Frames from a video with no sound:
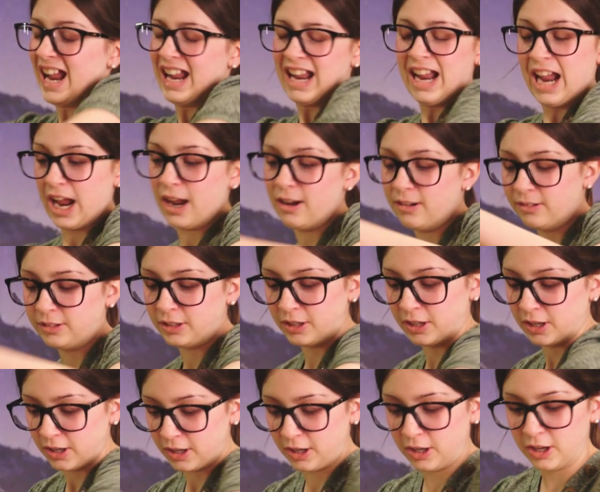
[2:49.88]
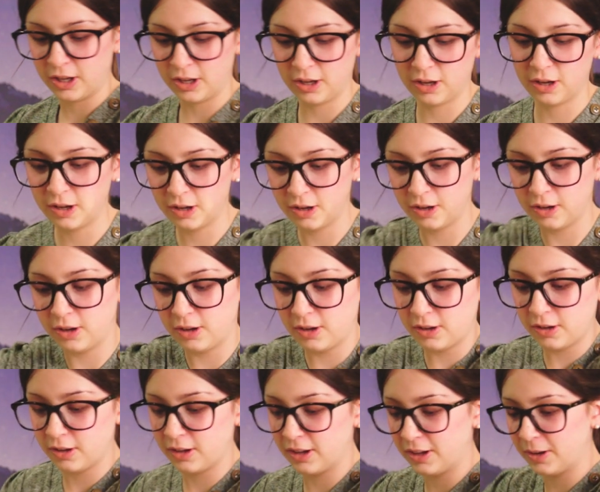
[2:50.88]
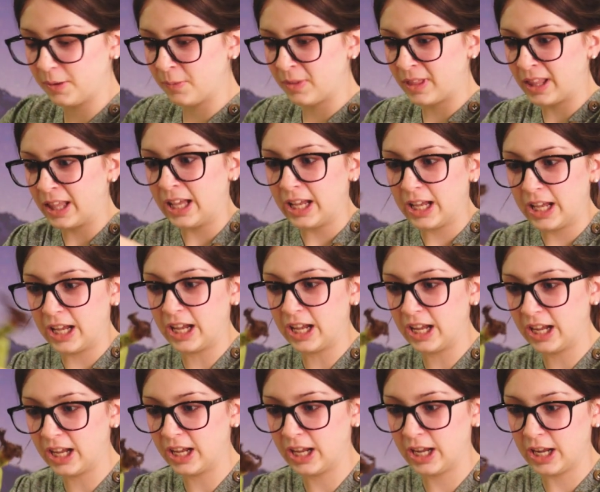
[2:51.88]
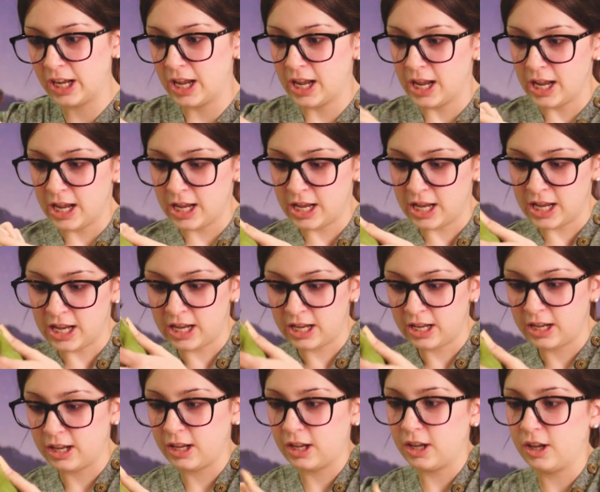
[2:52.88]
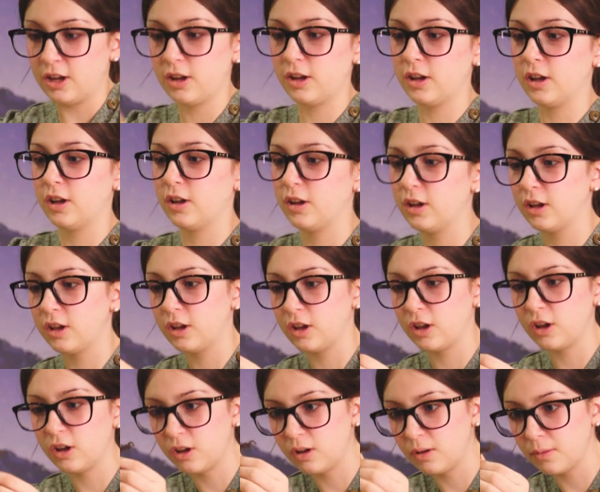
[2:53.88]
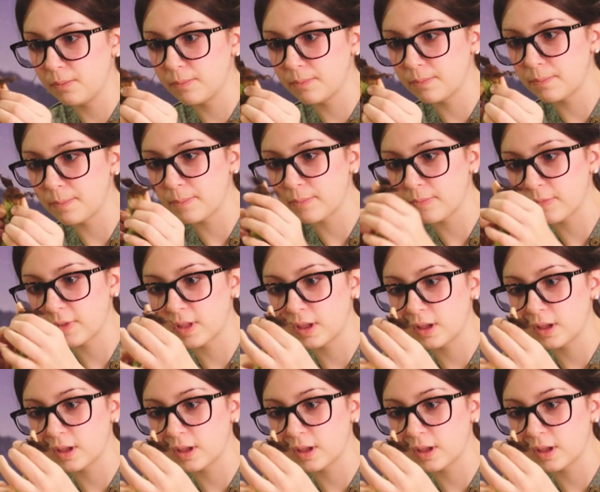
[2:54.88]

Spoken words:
Nothing is said.